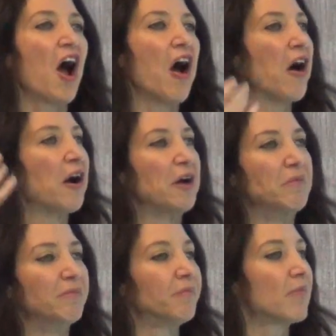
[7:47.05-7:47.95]

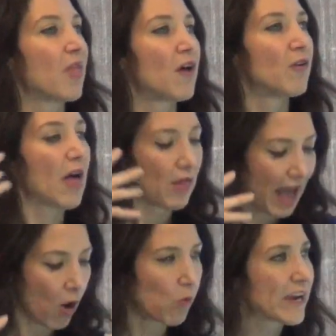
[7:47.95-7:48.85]

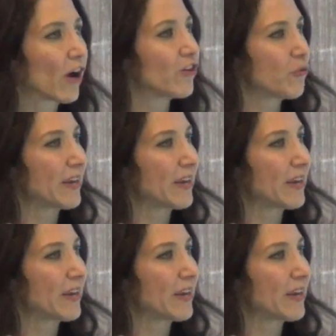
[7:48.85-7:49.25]
how we are